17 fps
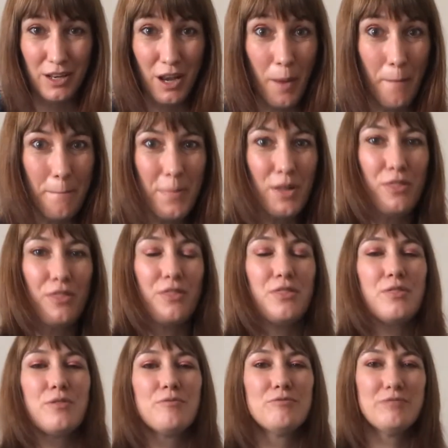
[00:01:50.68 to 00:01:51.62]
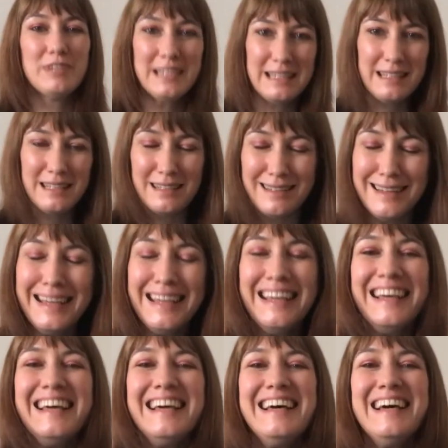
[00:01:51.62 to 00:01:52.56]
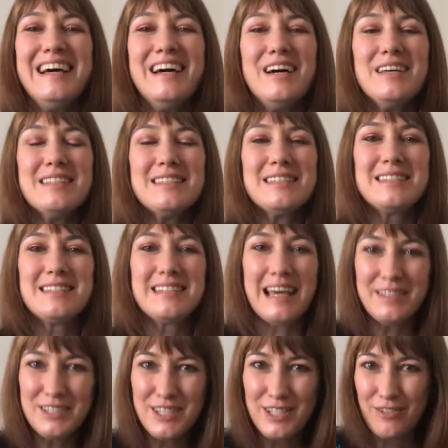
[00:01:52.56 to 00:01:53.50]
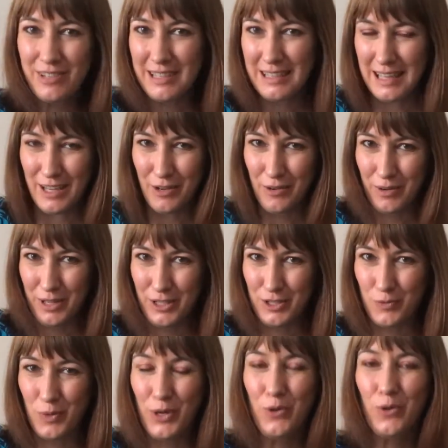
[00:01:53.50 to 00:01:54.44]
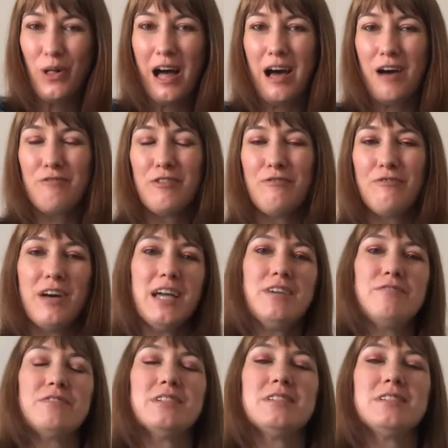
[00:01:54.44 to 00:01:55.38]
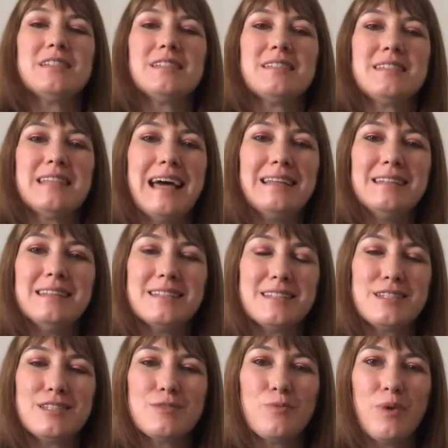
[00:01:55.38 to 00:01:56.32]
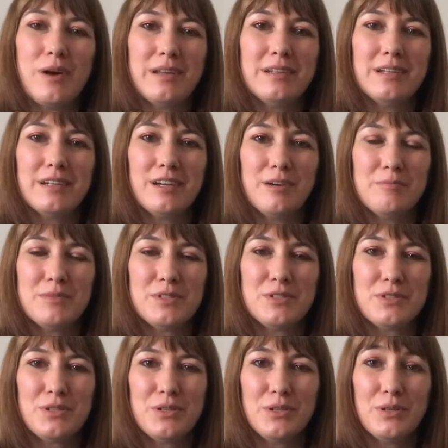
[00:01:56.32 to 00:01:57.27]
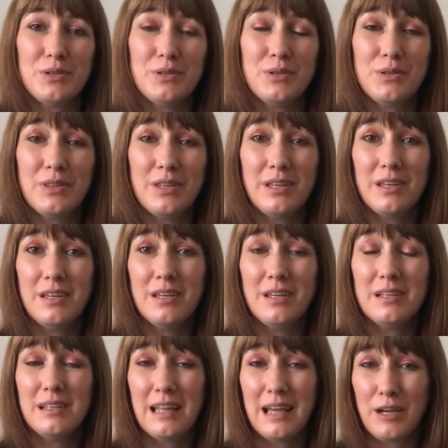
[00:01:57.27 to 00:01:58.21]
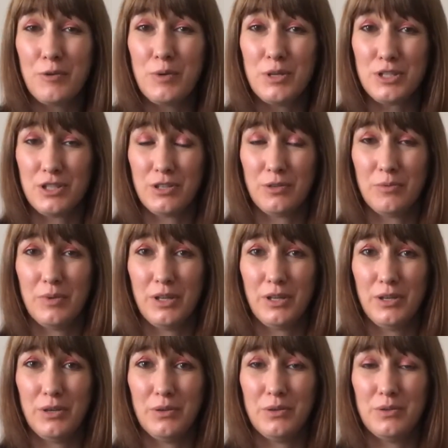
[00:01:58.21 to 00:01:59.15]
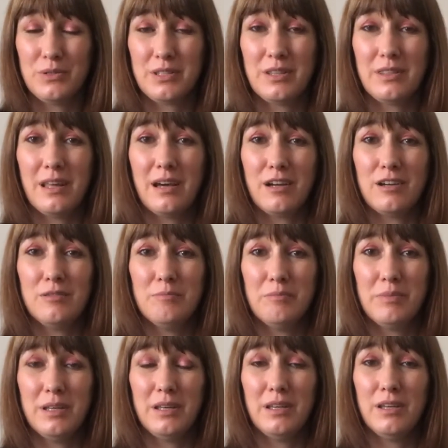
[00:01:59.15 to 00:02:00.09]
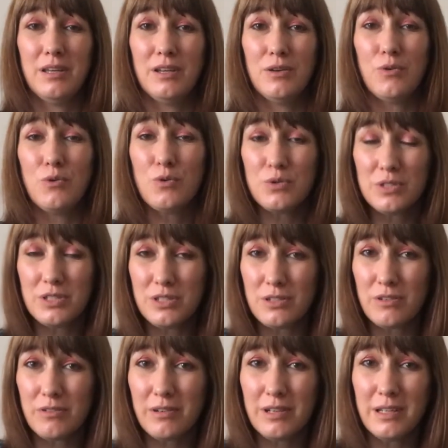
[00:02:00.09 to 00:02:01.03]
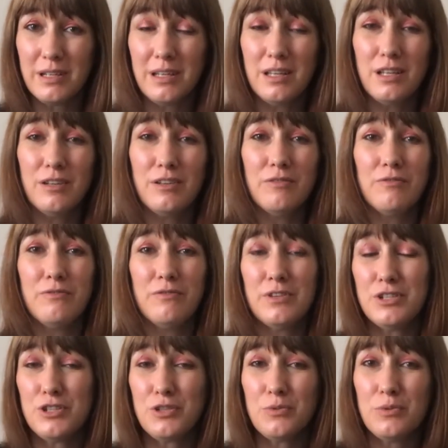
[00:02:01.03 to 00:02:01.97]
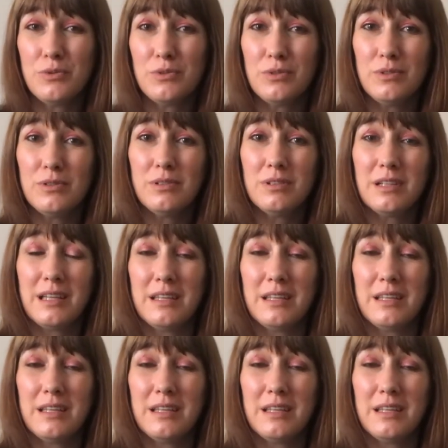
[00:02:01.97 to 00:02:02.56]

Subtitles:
Number 3, sensory language. We all have a favoured sense when it comes to the language that we use, and that can be auditory, visual,